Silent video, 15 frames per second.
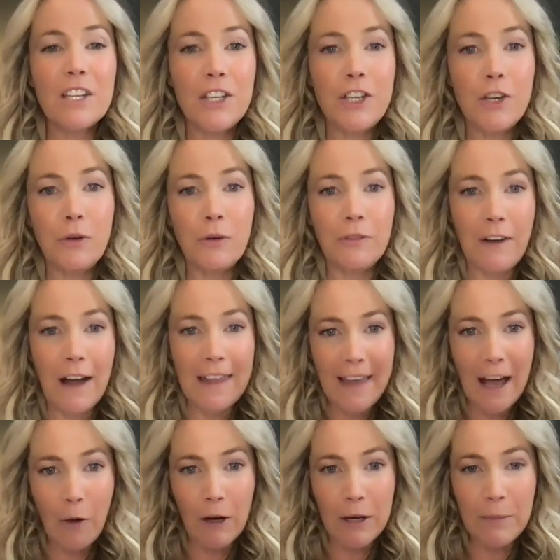you find
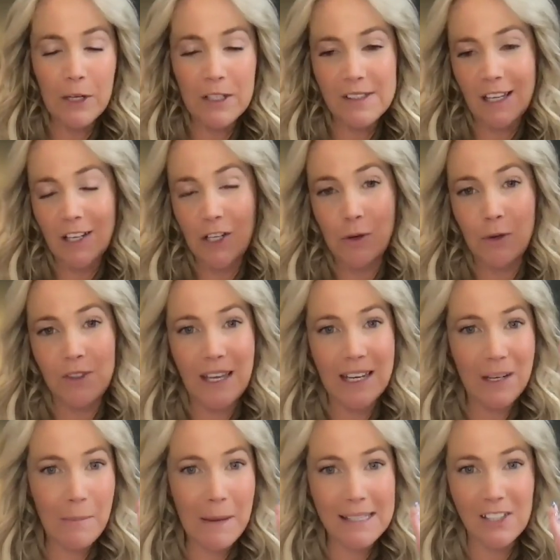that one person, you
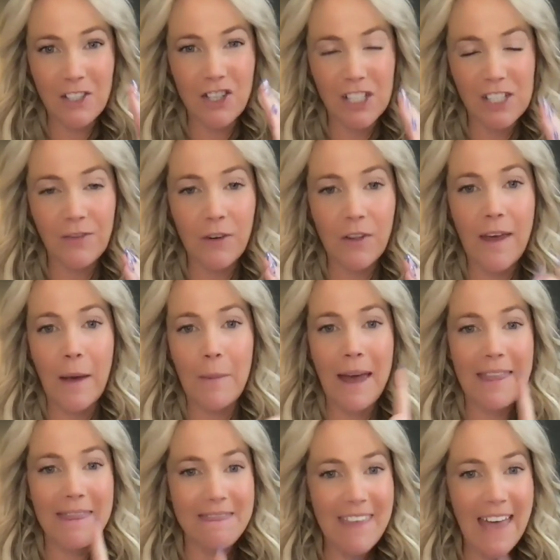send a message just for them.
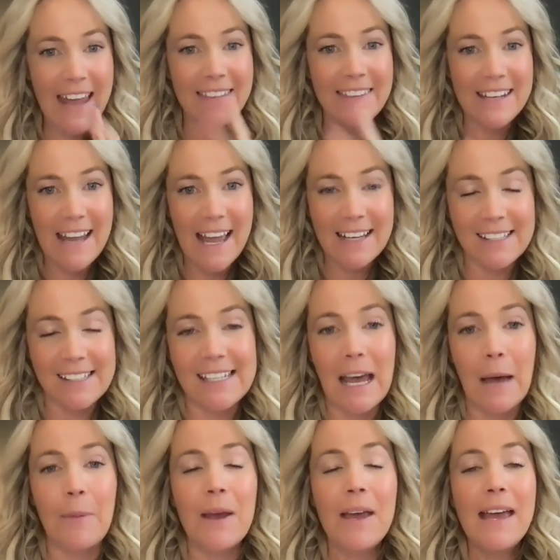And then the next
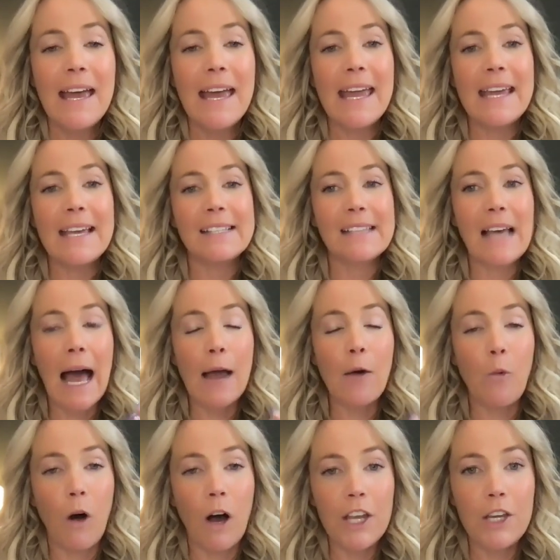step is I
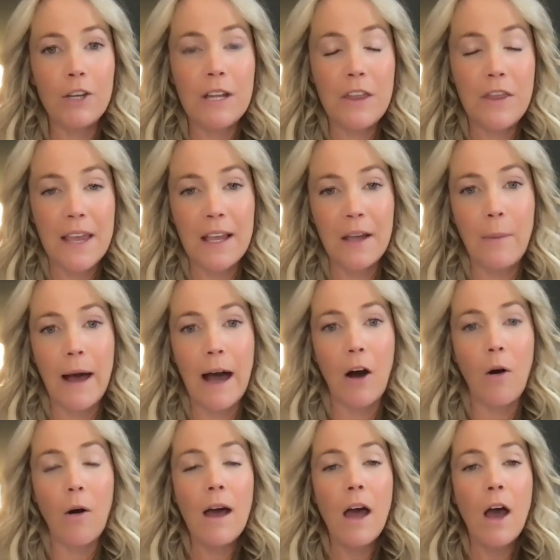want you to think
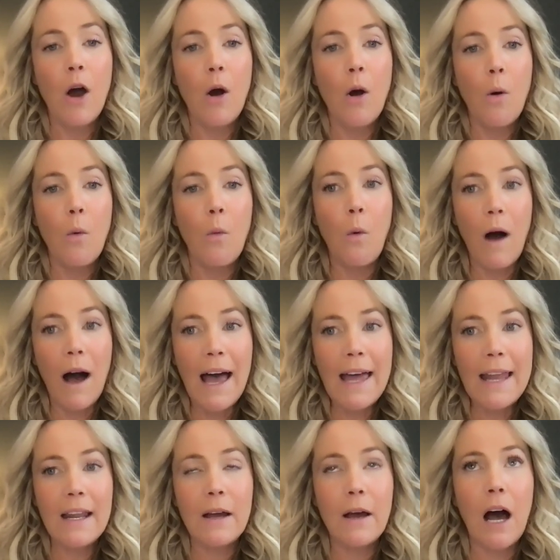about
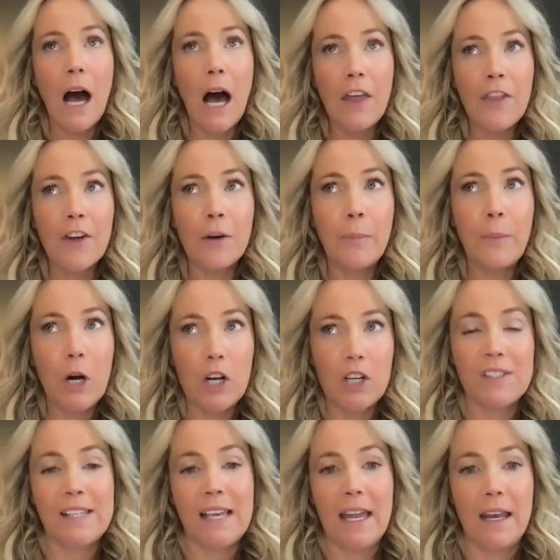what other
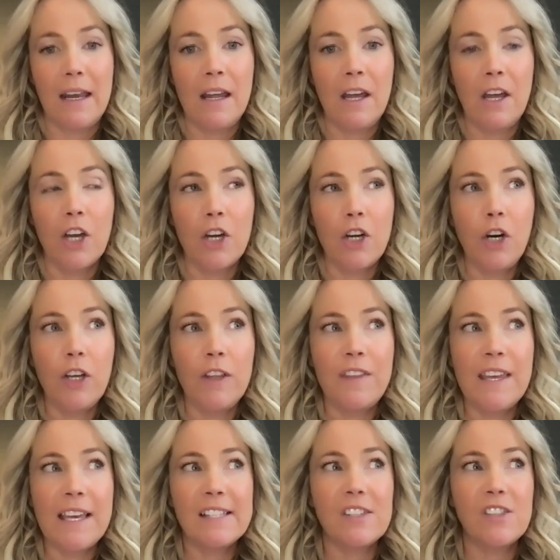person
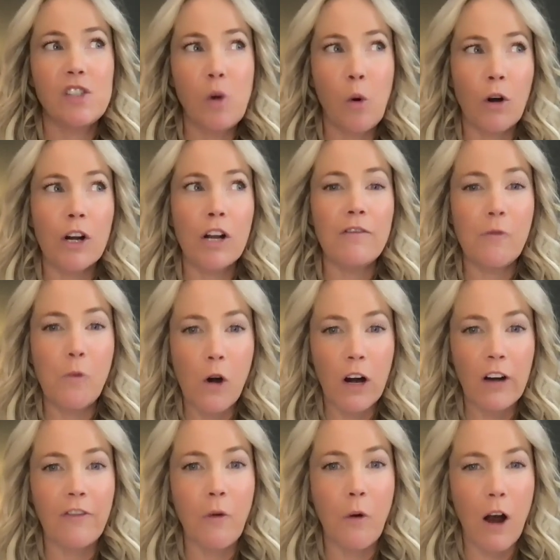could this sort of
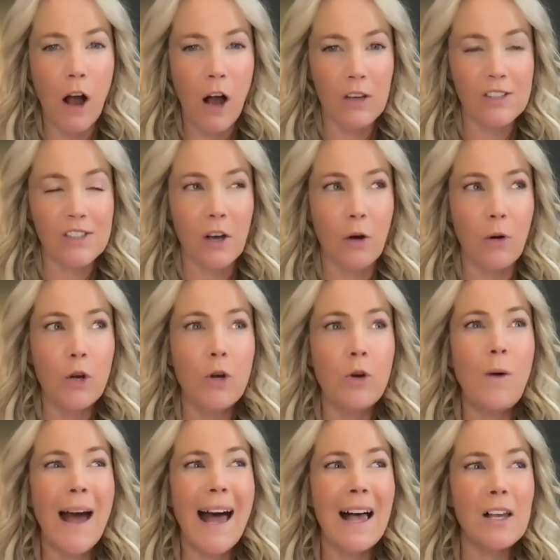work for also?
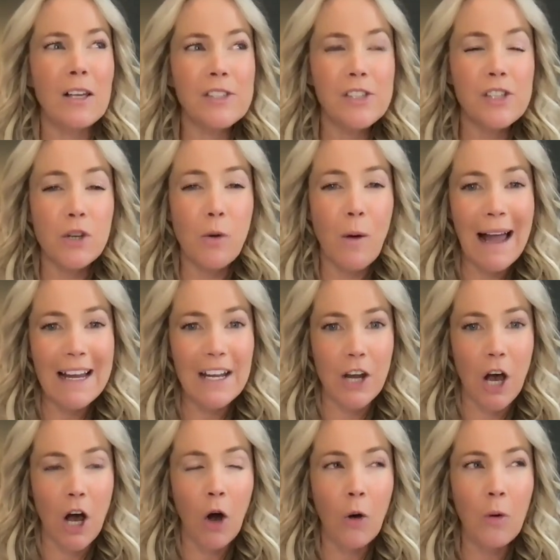Who else do I
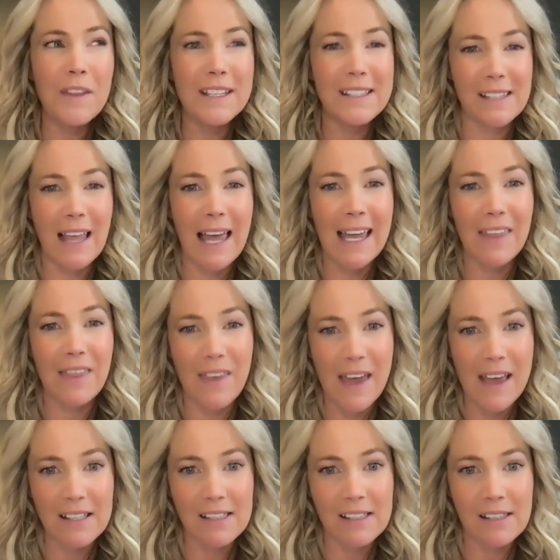know that's like
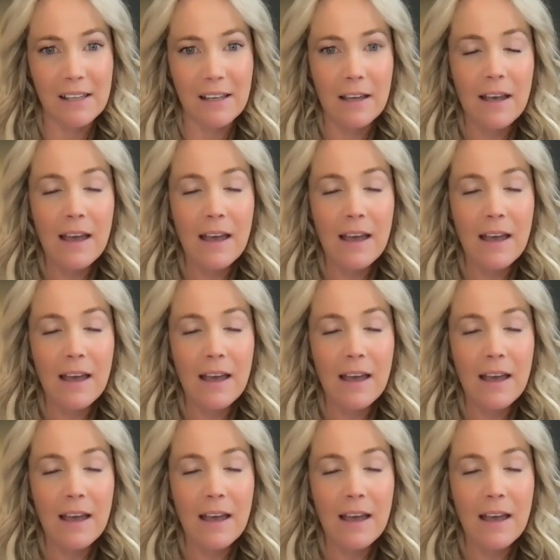this?